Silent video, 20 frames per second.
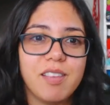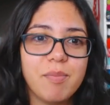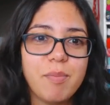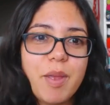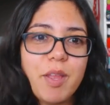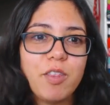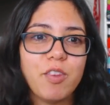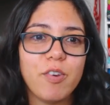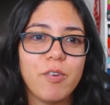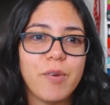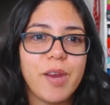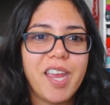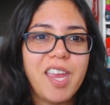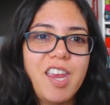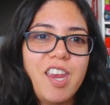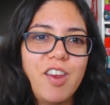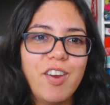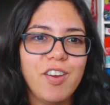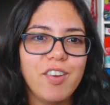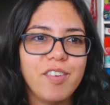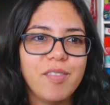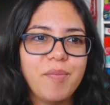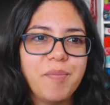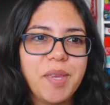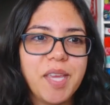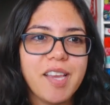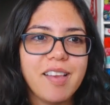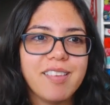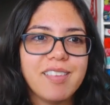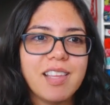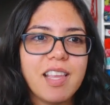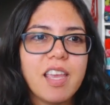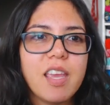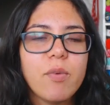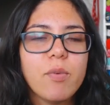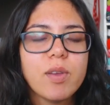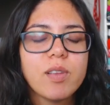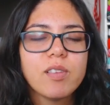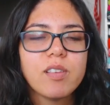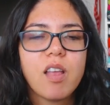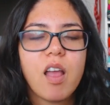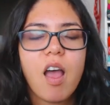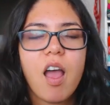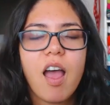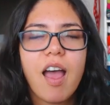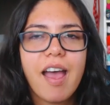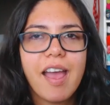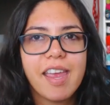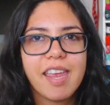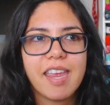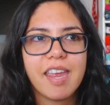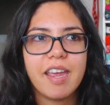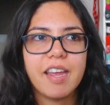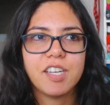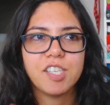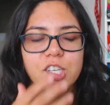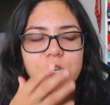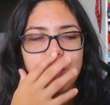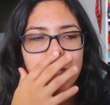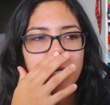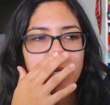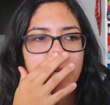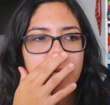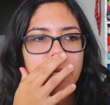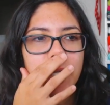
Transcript: vendor right here because it was eye-catching.